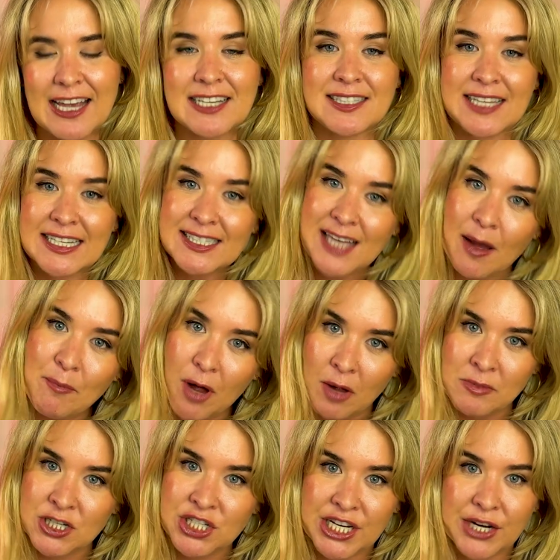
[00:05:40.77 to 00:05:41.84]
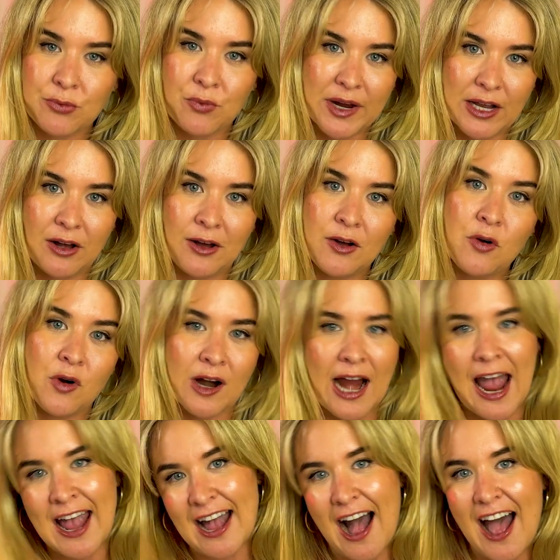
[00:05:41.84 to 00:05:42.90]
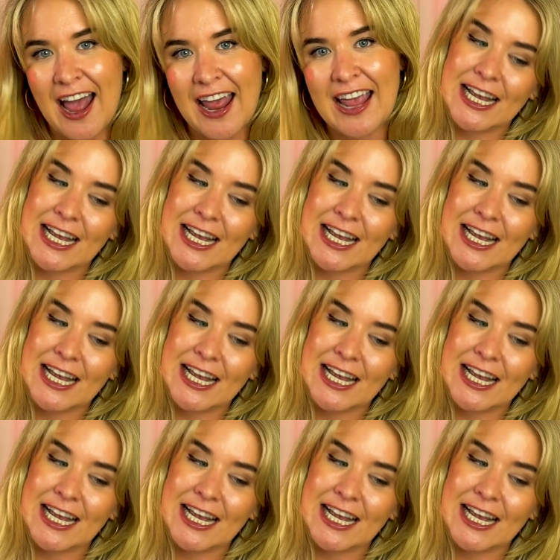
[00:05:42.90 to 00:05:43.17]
is this gumball machine real or AI?